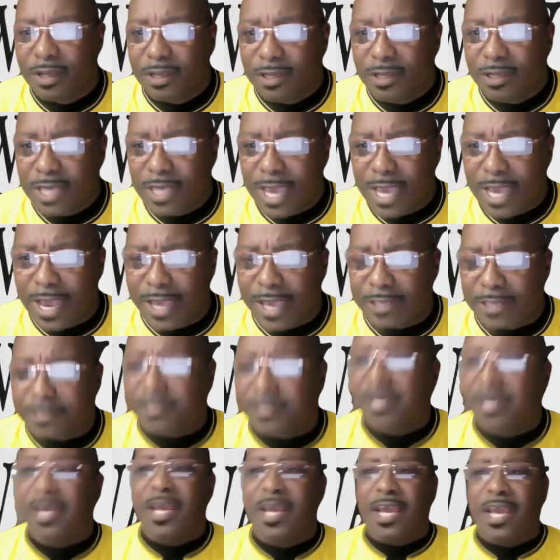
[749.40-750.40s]
Yes,
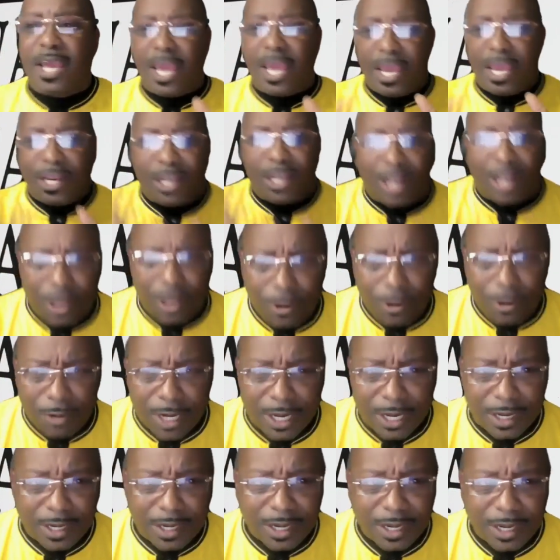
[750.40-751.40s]

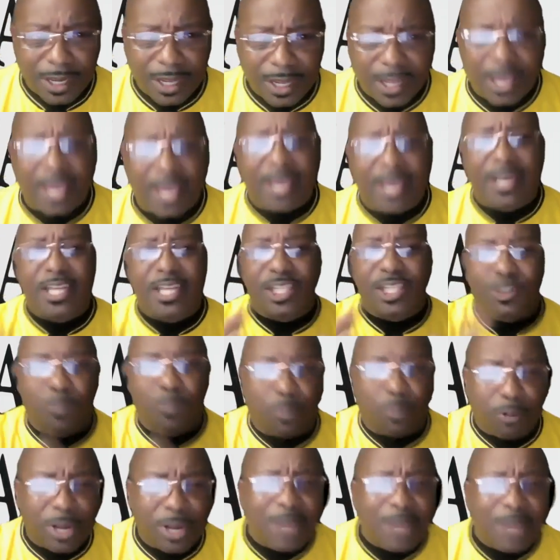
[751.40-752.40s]
included in his
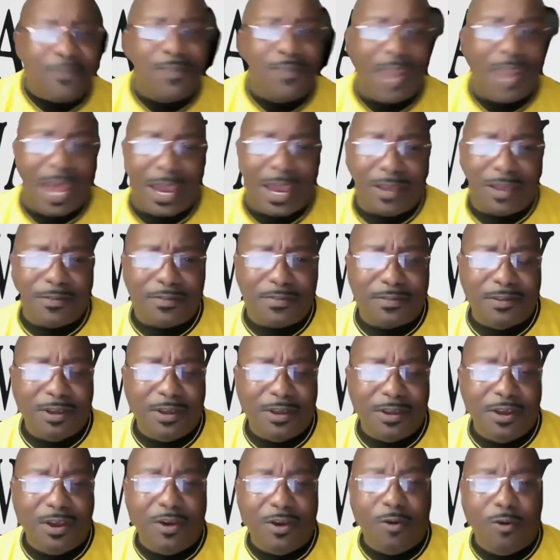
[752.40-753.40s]
brief life
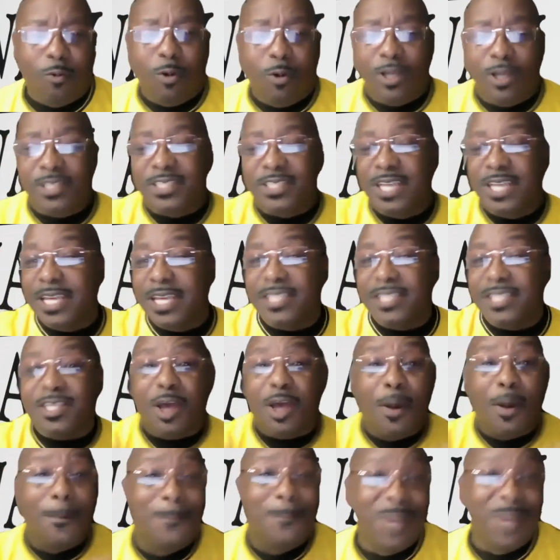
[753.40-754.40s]
was his
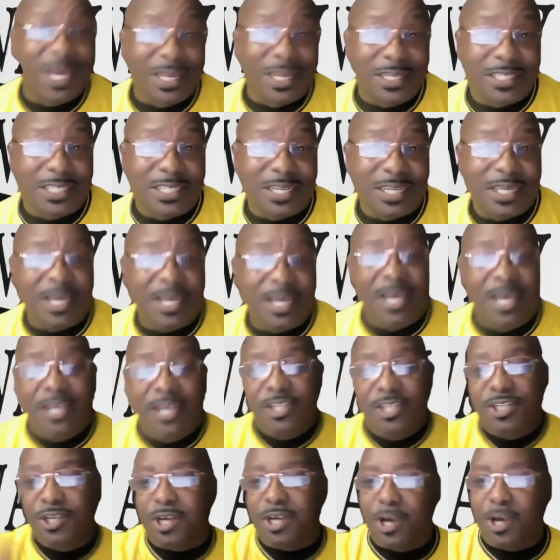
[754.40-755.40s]
ability
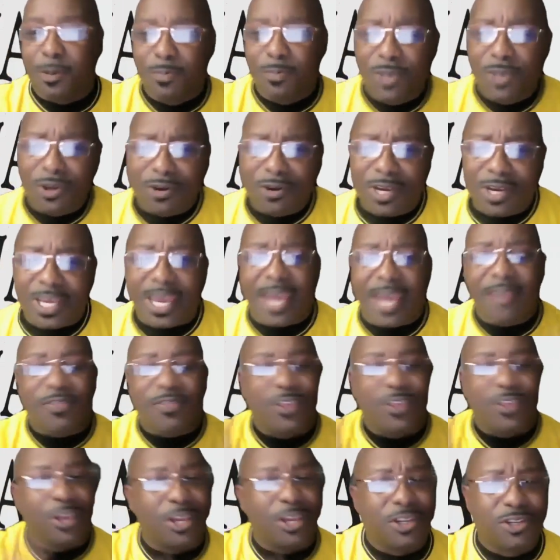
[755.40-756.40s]
to communicate
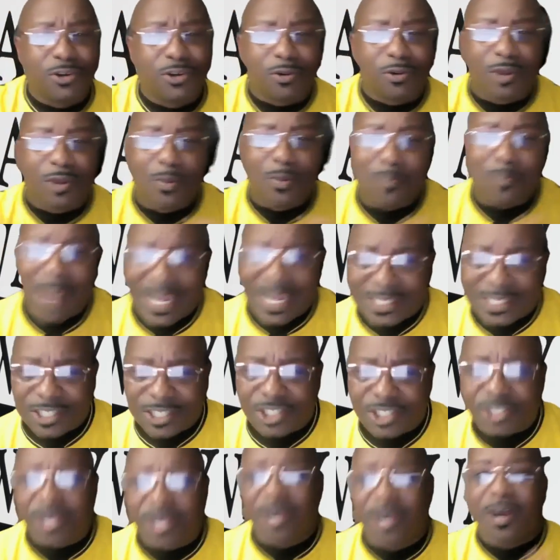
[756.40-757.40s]
the enduring
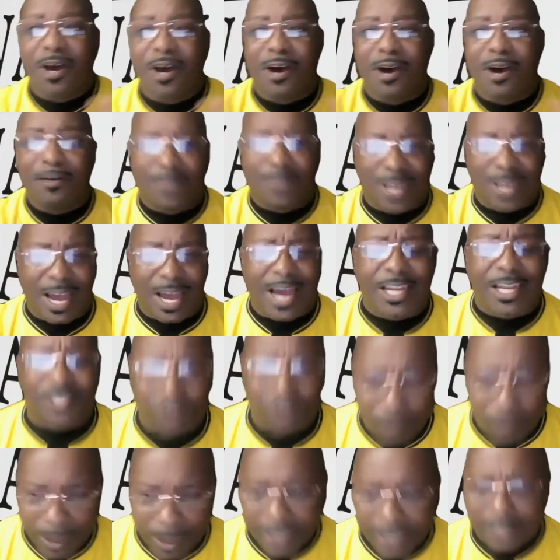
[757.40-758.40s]
message of God's
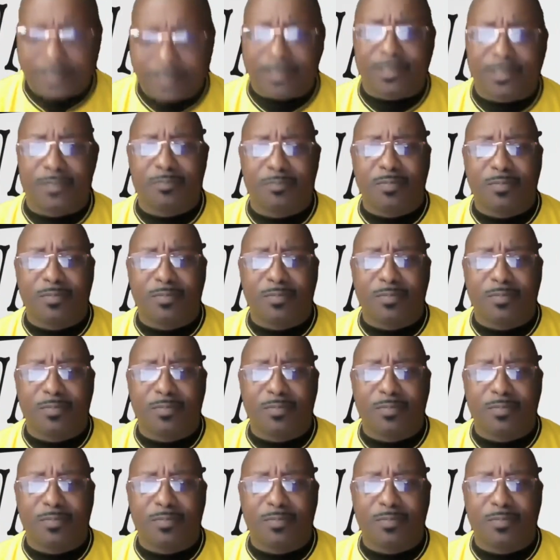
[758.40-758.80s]
grace.